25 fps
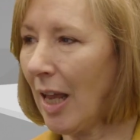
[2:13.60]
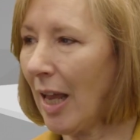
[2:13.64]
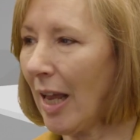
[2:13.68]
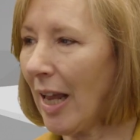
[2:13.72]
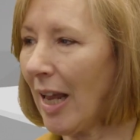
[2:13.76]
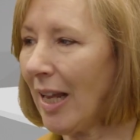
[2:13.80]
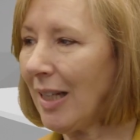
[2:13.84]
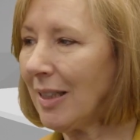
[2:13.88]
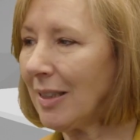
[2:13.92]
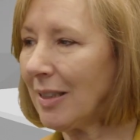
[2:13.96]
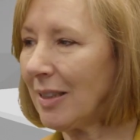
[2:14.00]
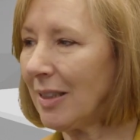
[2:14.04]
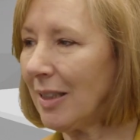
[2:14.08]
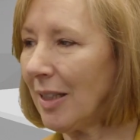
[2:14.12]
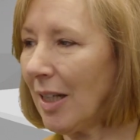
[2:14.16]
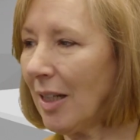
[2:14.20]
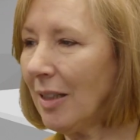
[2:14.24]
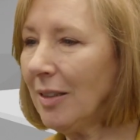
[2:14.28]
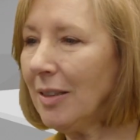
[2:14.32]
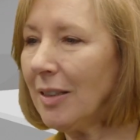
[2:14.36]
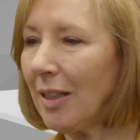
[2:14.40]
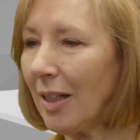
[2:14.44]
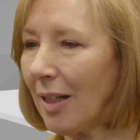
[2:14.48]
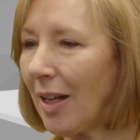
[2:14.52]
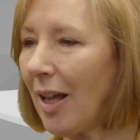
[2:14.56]
It's the
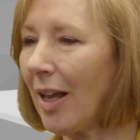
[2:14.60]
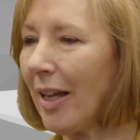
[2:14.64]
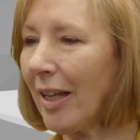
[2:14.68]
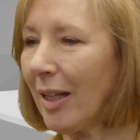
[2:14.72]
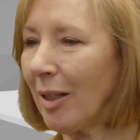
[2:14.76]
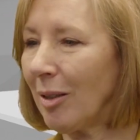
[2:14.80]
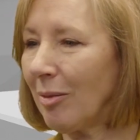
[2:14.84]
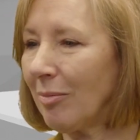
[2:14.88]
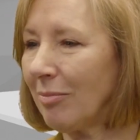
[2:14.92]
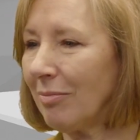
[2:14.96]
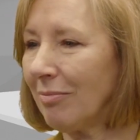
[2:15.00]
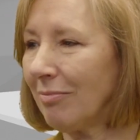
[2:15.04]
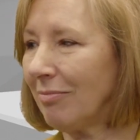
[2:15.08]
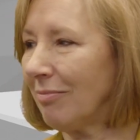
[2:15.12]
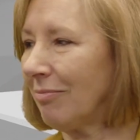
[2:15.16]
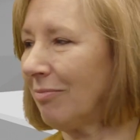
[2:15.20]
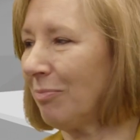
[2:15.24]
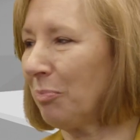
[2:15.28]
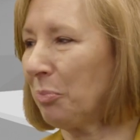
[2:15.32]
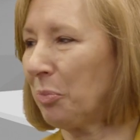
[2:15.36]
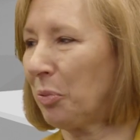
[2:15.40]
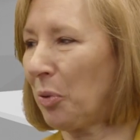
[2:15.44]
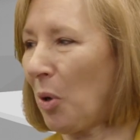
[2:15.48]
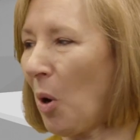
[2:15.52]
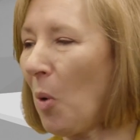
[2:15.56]
underlying
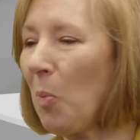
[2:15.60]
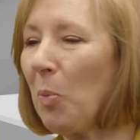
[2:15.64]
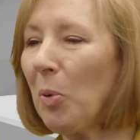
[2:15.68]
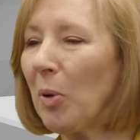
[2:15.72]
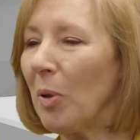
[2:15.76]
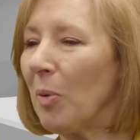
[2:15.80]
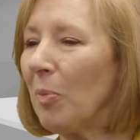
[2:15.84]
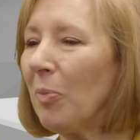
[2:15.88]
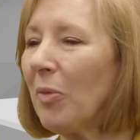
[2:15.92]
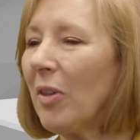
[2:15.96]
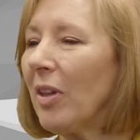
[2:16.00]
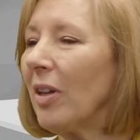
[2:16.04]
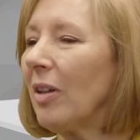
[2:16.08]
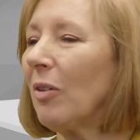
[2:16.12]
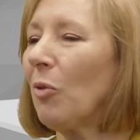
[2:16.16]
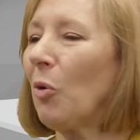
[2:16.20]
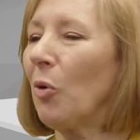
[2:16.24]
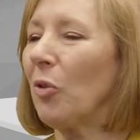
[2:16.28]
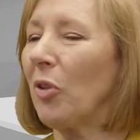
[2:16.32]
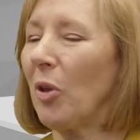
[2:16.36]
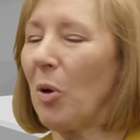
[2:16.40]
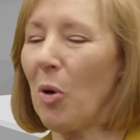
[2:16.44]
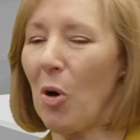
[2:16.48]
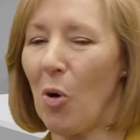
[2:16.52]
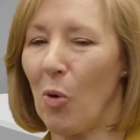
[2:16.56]
problem that, or
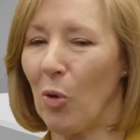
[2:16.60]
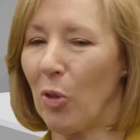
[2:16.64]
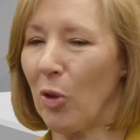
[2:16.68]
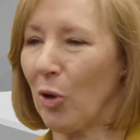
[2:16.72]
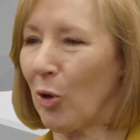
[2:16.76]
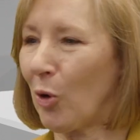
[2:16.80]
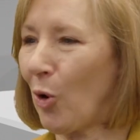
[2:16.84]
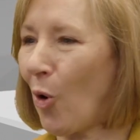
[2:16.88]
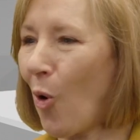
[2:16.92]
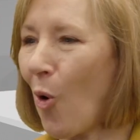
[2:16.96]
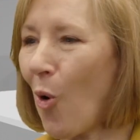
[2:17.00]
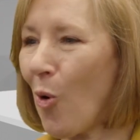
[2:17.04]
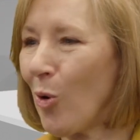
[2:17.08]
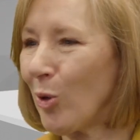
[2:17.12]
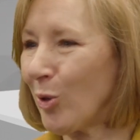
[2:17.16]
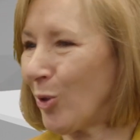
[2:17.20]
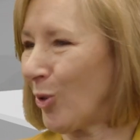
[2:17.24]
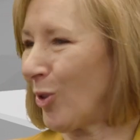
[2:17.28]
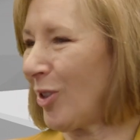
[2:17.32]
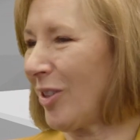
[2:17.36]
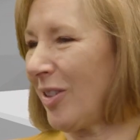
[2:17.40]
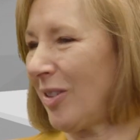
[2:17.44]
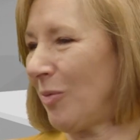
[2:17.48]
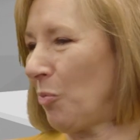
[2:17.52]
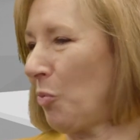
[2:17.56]
the cause, or
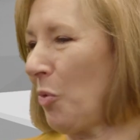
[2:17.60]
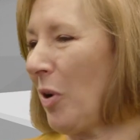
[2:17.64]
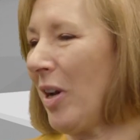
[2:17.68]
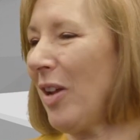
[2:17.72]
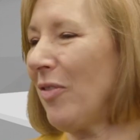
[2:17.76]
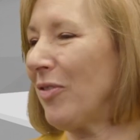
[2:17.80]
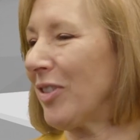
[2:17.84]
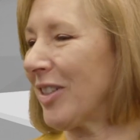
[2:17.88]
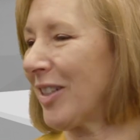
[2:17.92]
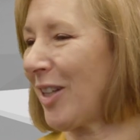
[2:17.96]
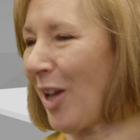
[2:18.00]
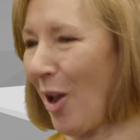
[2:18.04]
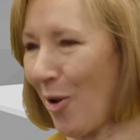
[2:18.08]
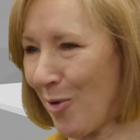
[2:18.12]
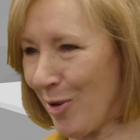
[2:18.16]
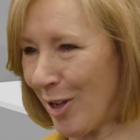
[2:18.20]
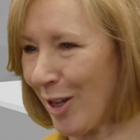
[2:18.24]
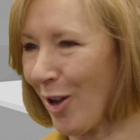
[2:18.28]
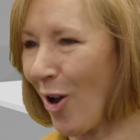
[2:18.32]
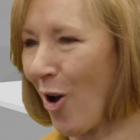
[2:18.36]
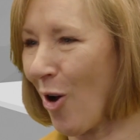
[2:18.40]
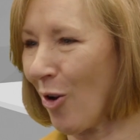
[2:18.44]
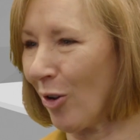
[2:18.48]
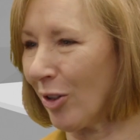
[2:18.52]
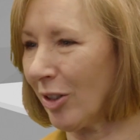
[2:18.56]
whatever's going
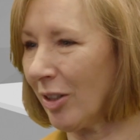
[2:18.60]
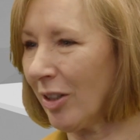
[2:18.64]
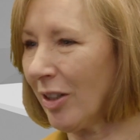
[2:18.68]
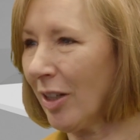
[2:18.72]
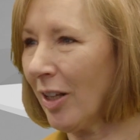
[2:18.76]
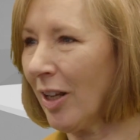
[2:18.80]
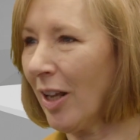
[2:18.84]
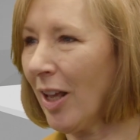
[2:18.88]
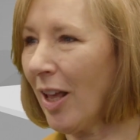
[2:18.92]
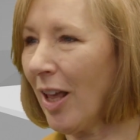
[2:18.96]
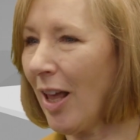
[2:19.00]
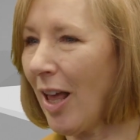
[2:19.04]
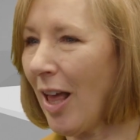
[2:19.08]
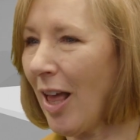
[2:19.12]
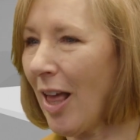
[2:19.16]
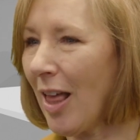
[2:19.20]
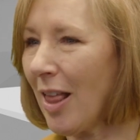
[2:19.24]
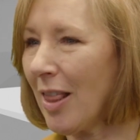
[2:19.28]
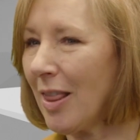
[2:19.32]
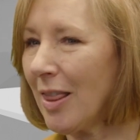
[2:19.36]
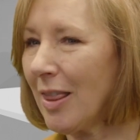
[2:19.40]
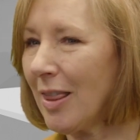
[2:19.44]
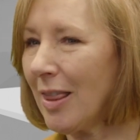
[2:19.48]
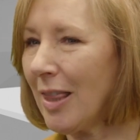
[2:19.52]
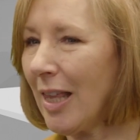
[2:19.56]
on,
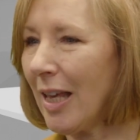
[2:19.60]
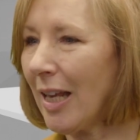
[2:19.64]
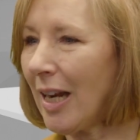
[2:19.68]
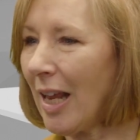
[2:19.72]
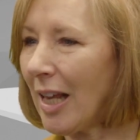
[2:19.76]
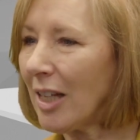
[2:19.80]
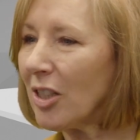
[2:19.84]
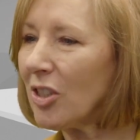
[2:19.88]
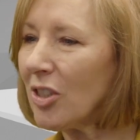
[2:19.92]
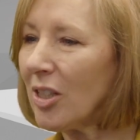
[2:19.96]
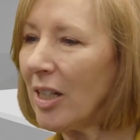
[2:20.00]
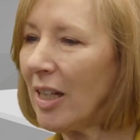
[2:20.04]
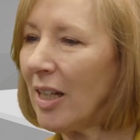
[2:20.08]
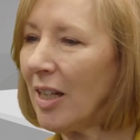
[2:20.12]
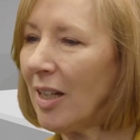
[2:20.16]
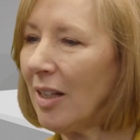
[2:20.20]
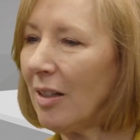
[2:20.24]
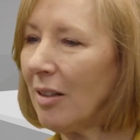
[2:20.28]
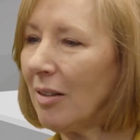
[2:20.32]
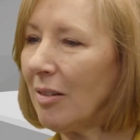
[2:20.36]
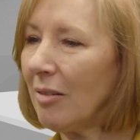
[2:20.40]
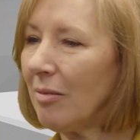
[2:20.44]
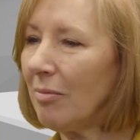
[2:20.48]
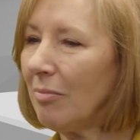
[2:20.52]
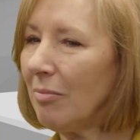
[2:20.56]
that
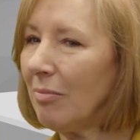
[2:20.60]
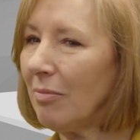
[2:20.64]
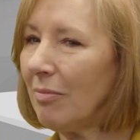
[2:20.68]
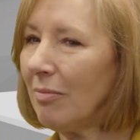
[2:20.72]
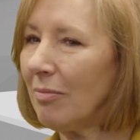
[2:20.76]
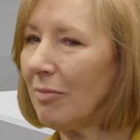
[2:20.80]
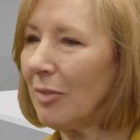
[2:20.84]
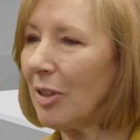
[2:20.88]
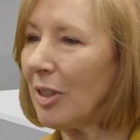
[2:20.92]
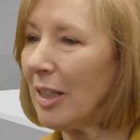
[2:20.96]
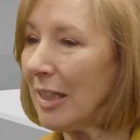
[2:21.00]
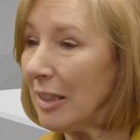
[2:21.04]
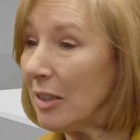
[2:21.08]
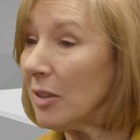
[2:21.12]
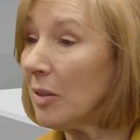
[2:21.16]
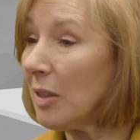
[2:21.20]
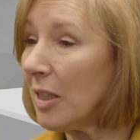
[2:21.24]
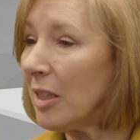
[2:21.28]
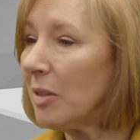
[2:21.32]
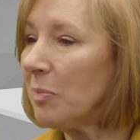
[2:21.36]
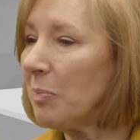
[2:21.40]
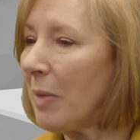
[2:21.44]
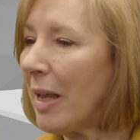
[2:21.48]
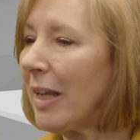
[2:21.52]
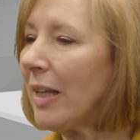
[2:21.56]
actually
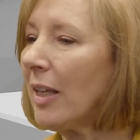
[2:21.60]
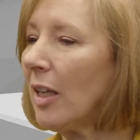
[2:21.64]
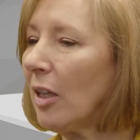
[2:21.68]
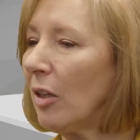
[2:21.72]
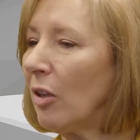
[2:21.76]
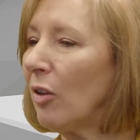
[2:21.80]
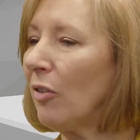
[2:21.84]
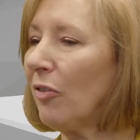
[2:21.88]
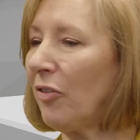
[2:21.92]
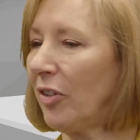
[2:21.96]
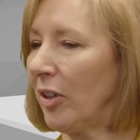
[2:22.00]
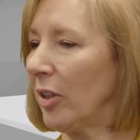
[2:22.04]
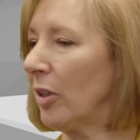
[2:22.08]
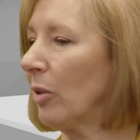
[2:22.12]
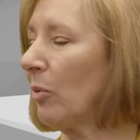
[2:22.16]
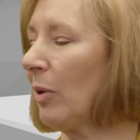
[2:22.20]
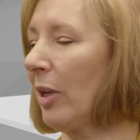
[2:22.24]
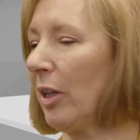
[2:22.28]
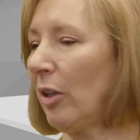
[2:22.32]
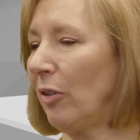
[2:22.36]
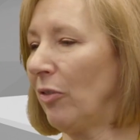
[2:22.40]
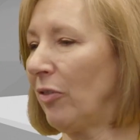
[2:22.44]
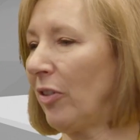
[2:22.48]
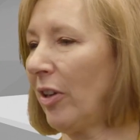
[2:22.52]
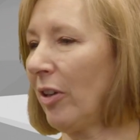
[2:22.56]
is making you feel the
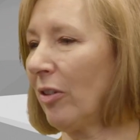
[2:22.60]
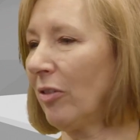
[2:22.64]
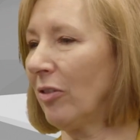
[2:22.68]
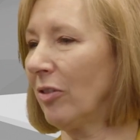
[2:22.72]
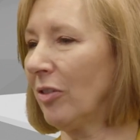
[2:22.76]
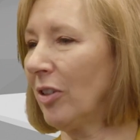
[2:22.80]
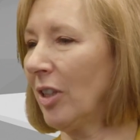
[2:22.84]
way you feel.